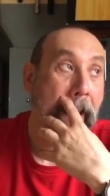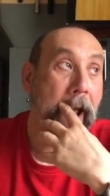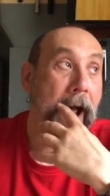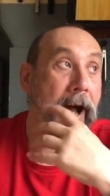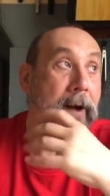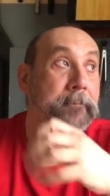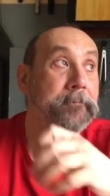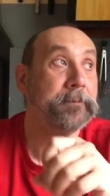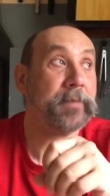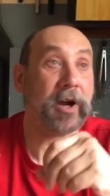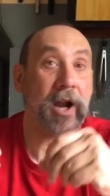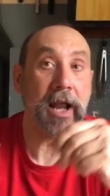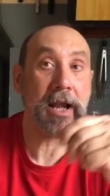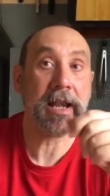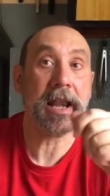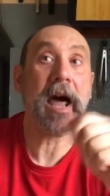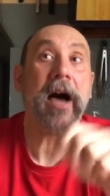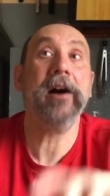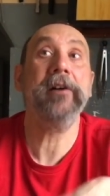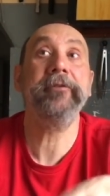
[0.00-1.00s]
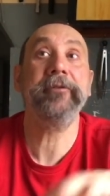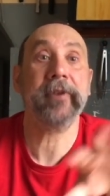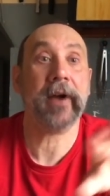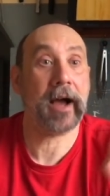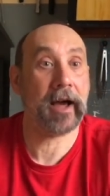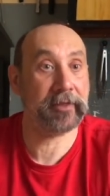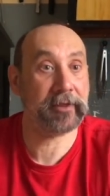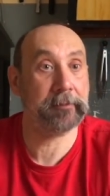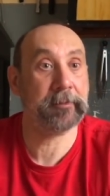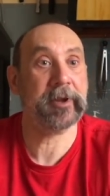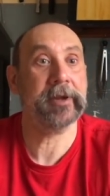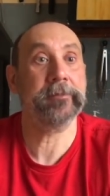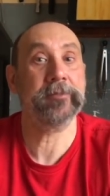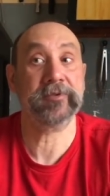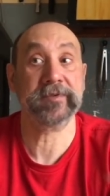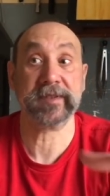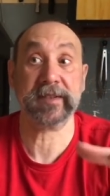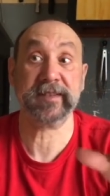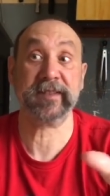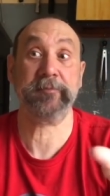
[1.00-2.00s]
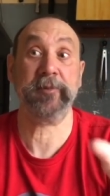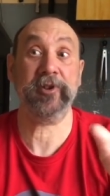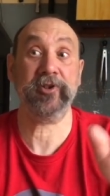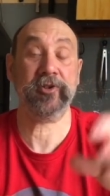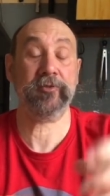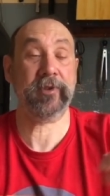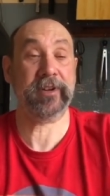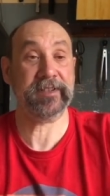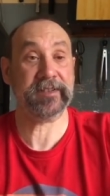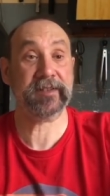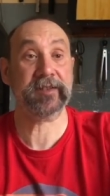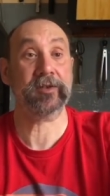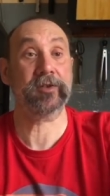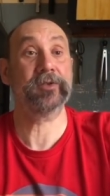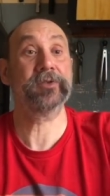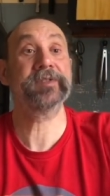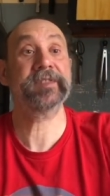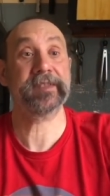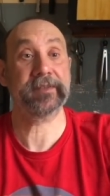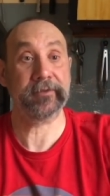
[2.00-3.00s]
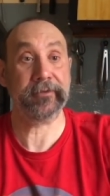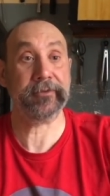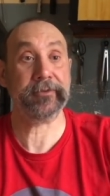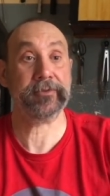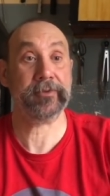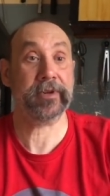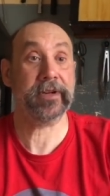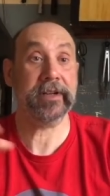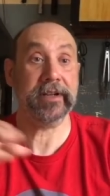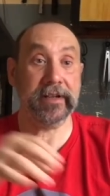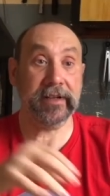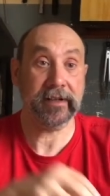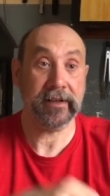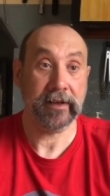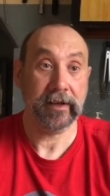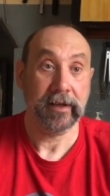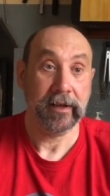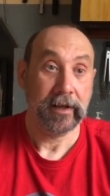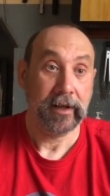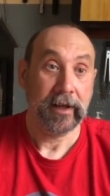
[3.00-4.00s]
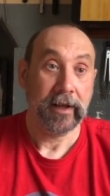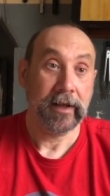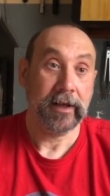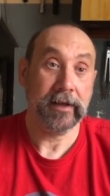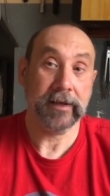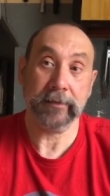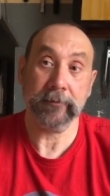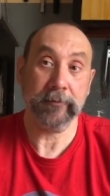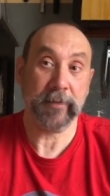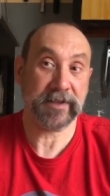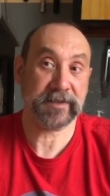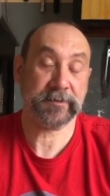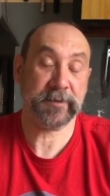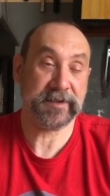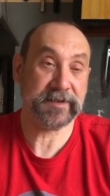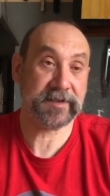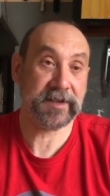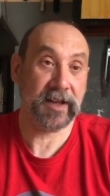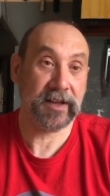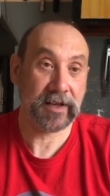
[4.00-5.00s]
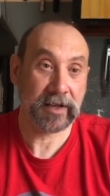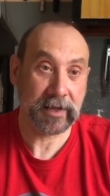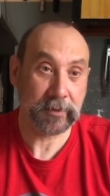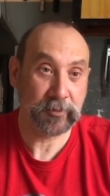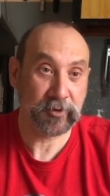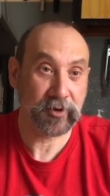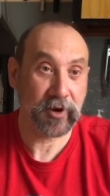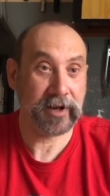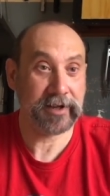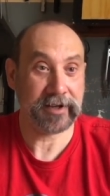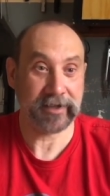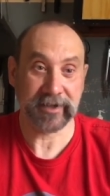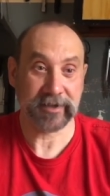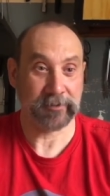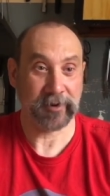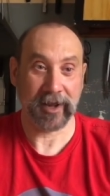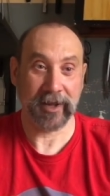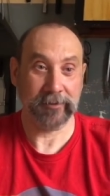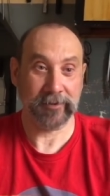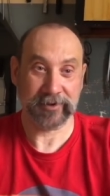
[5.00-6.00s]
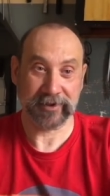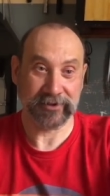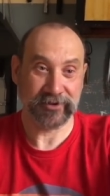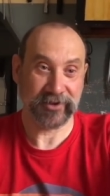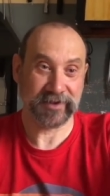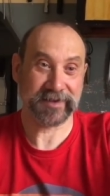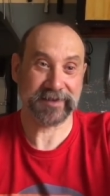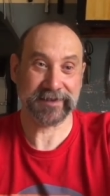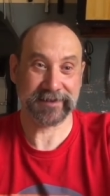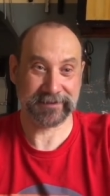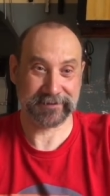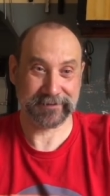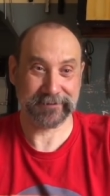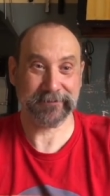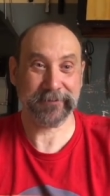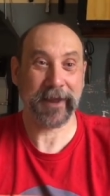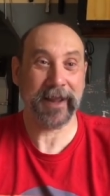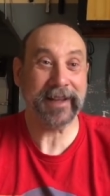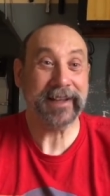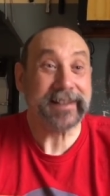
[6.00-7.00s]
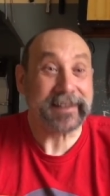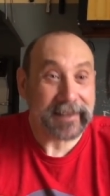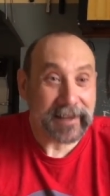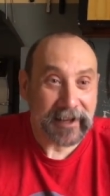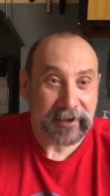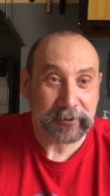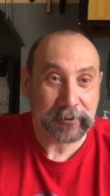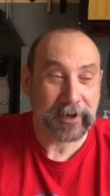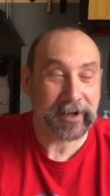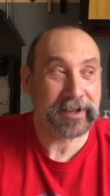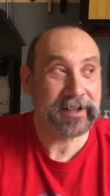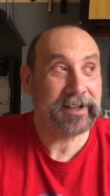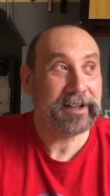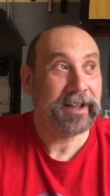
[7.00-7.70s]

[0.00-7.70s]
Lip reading: But I love other people's, especially when it's loose and free. Mm. It must be so liberating to be able to just paint that way.